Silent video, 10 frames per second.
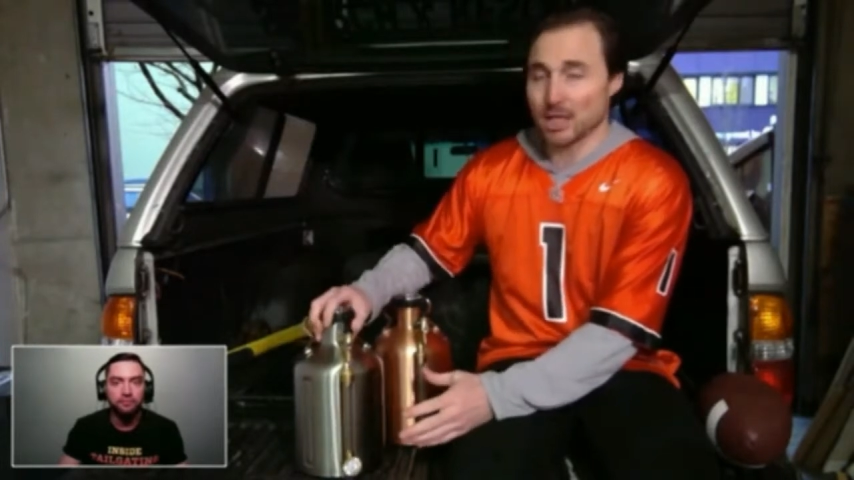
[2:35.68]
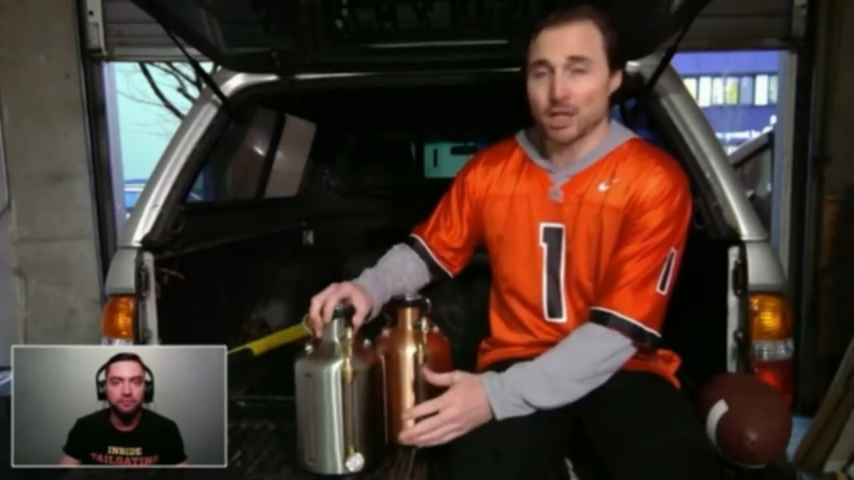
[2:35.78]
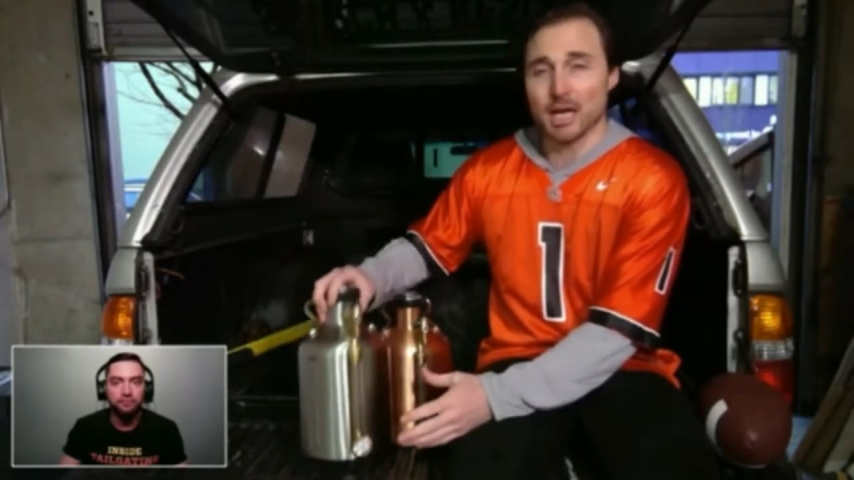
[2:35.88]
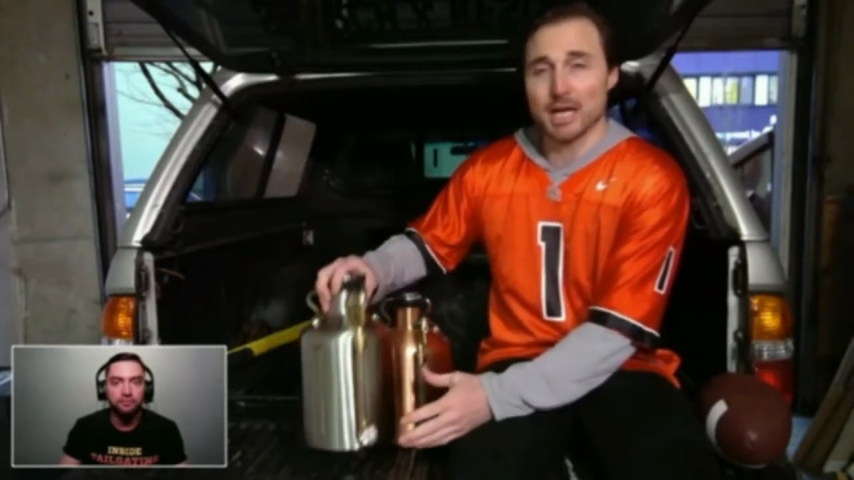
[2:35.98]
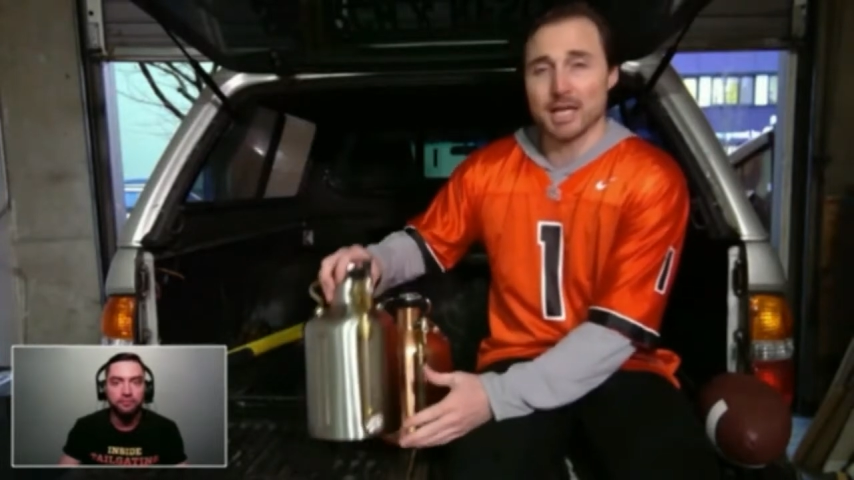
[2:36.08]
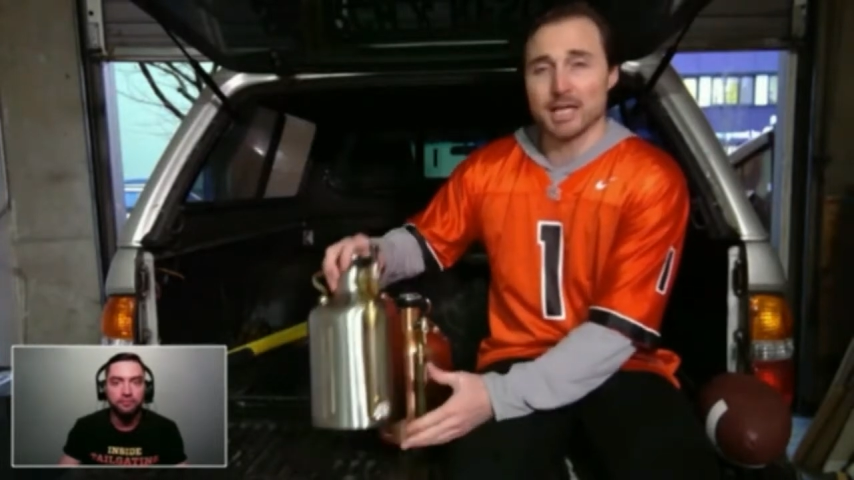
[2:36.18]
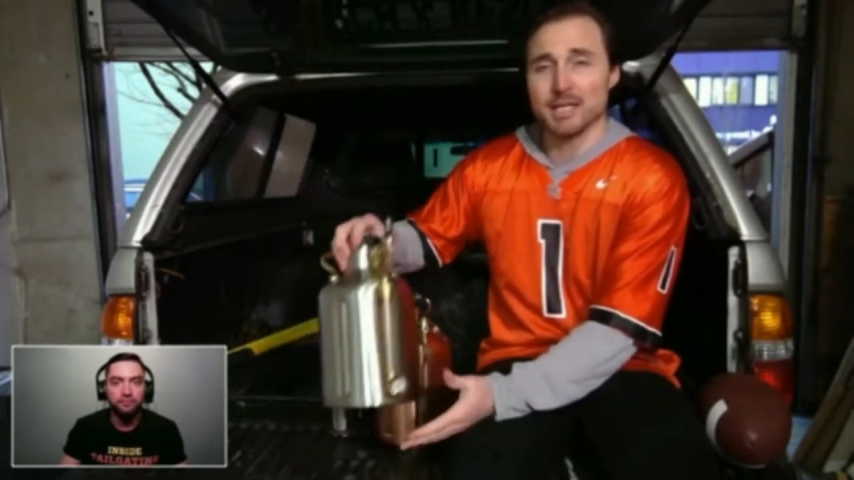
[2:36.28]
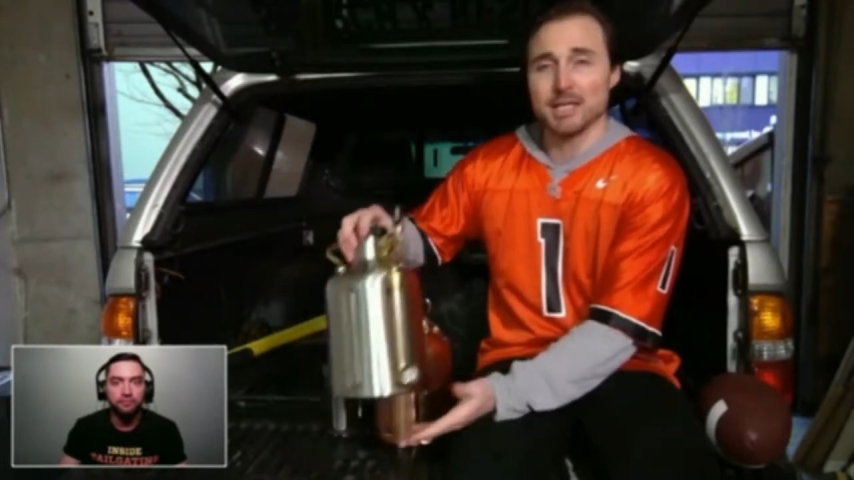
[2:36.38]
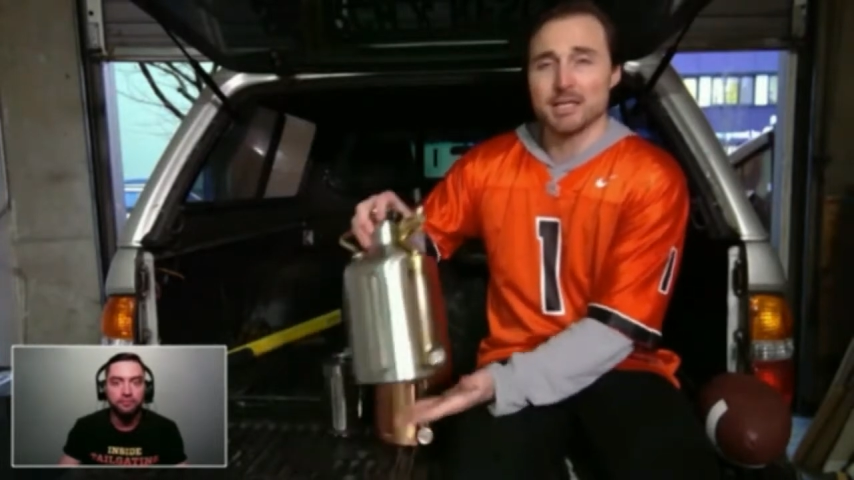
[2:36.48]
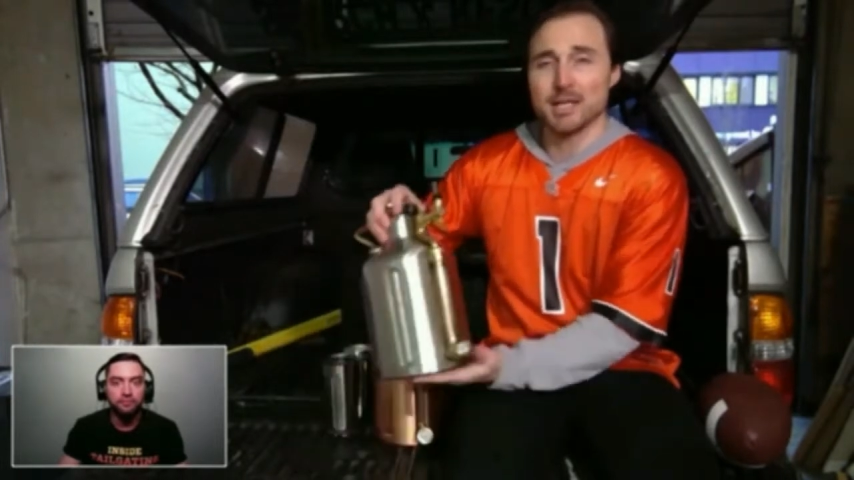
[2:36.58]

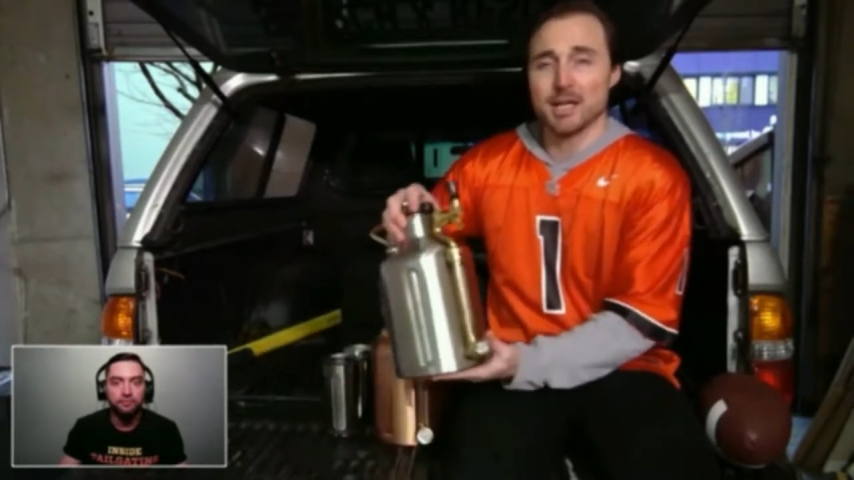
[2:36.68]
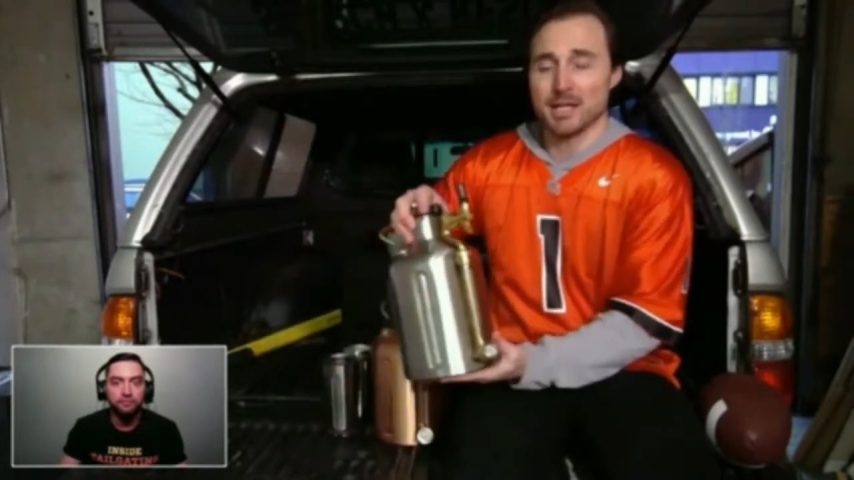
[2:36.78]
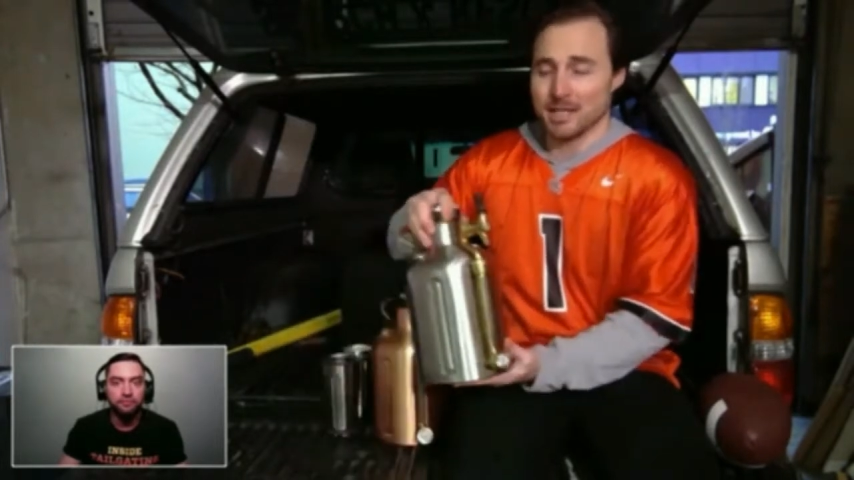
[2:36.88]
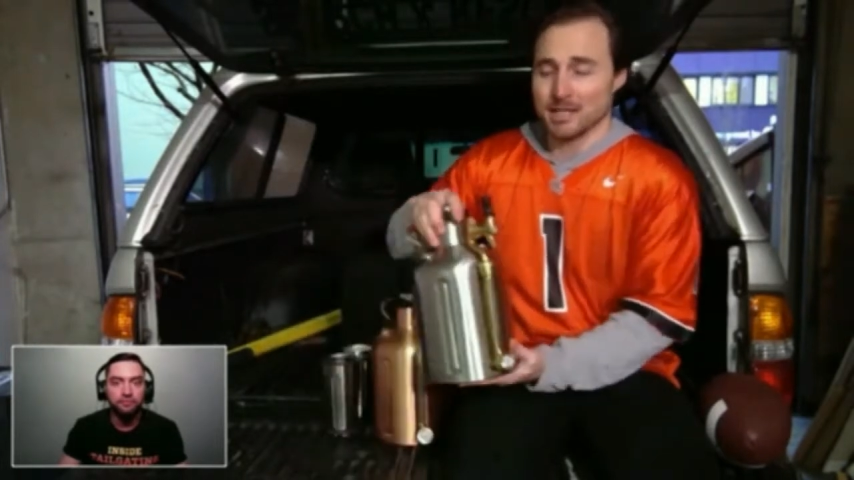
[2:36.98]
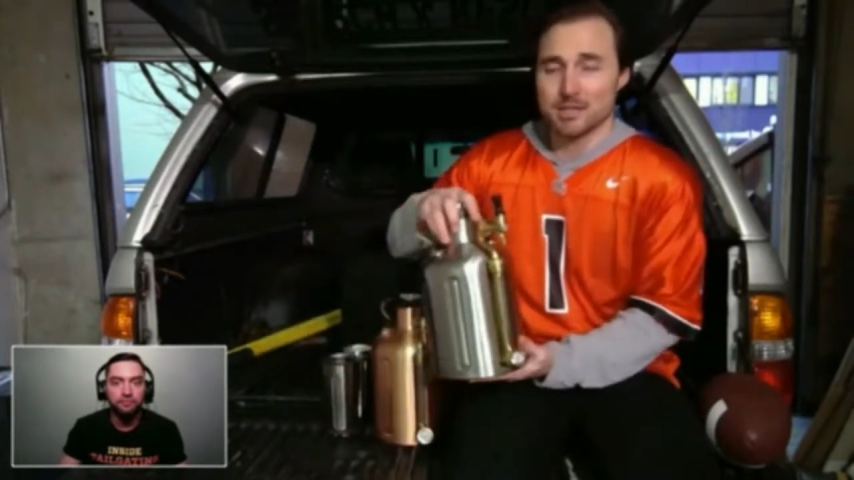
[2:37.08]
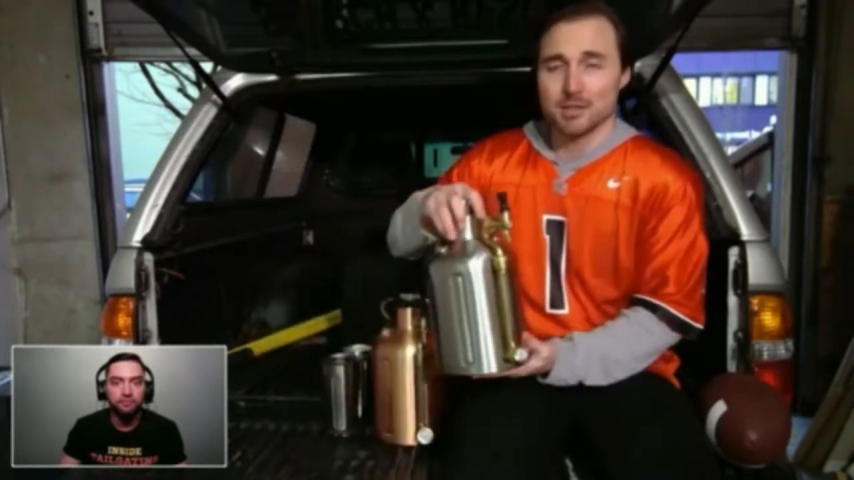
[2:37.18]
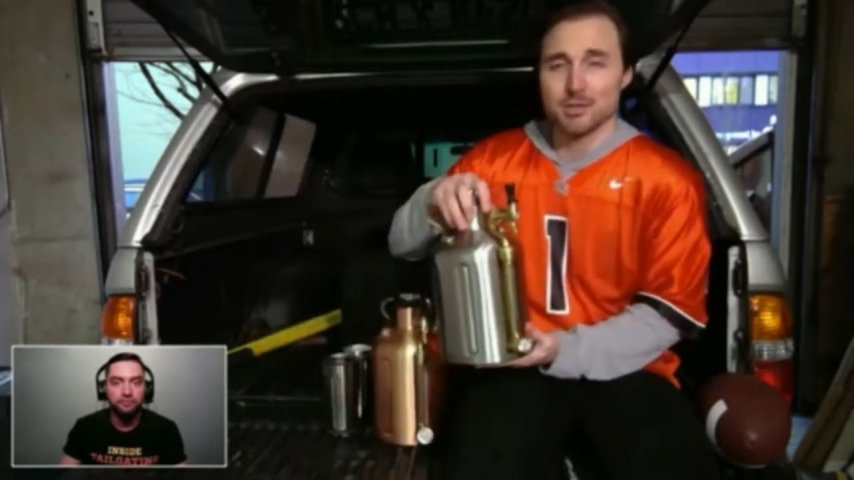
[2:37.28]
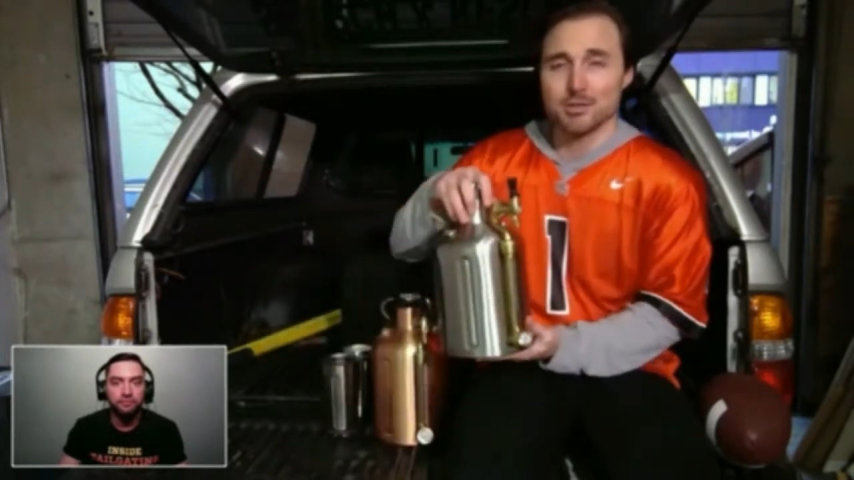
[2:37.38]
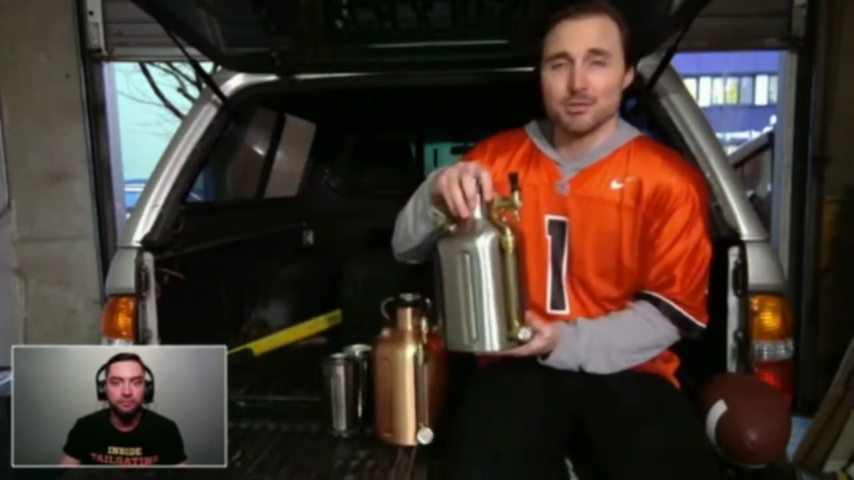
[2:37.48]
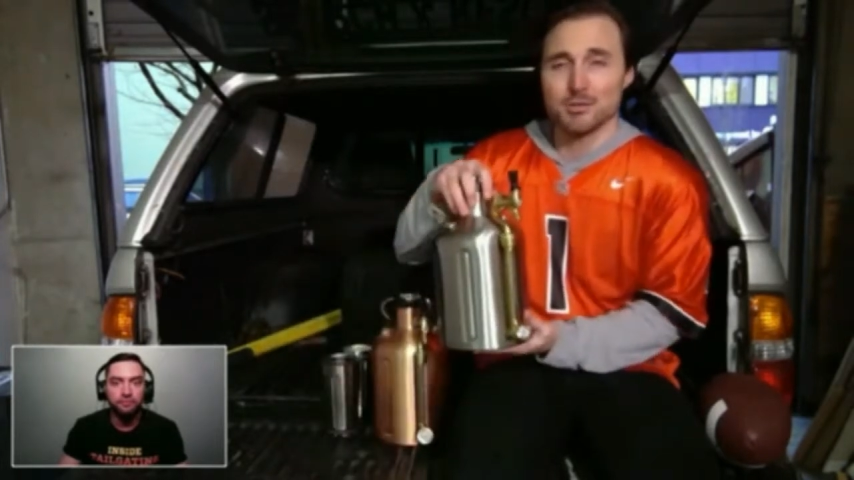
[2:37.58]
integrated
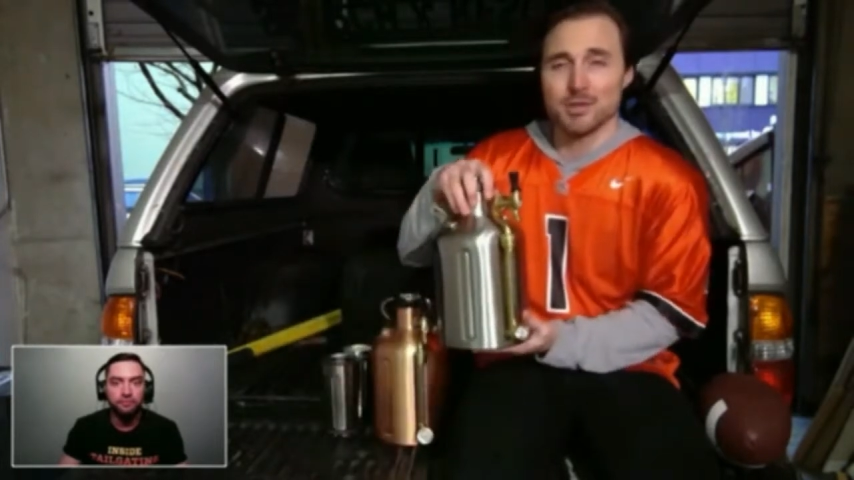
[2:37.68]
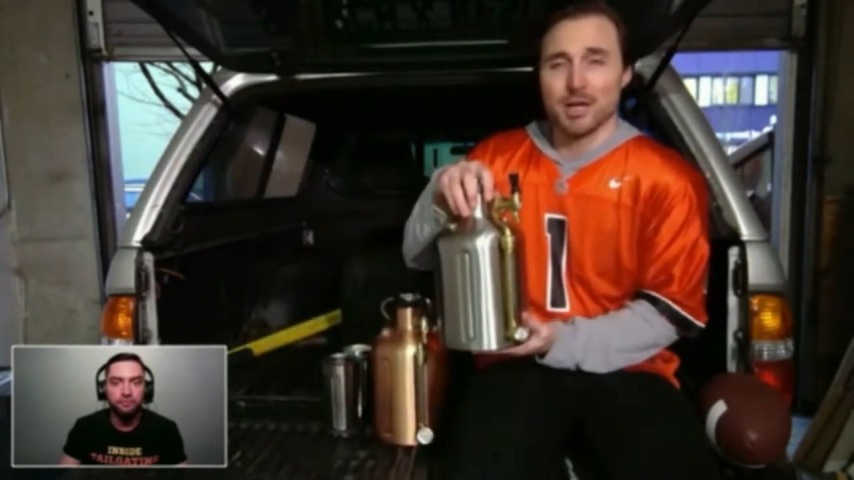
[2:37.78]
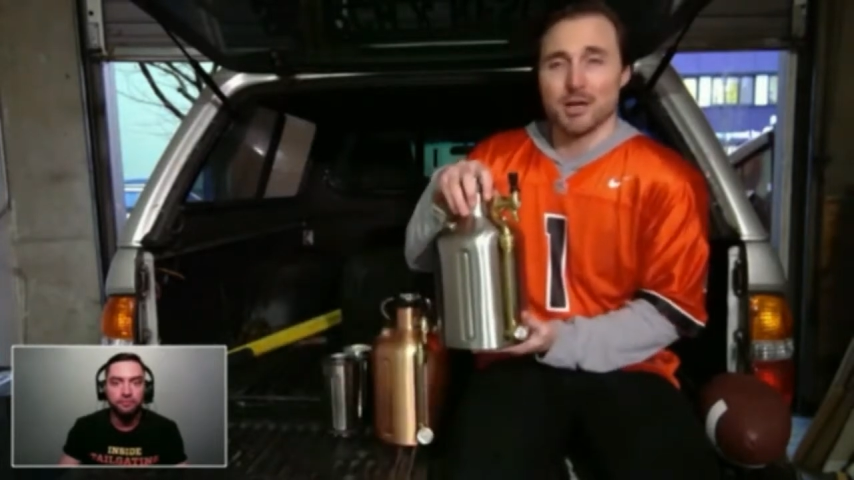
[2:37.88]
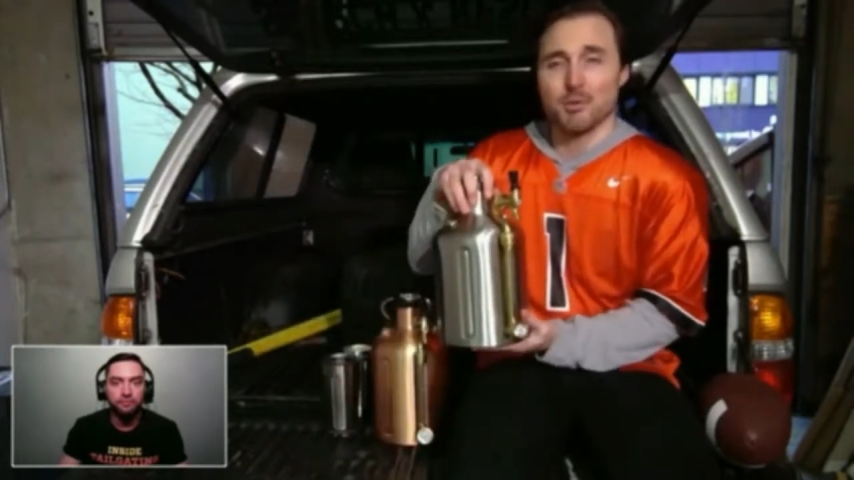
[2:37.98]
into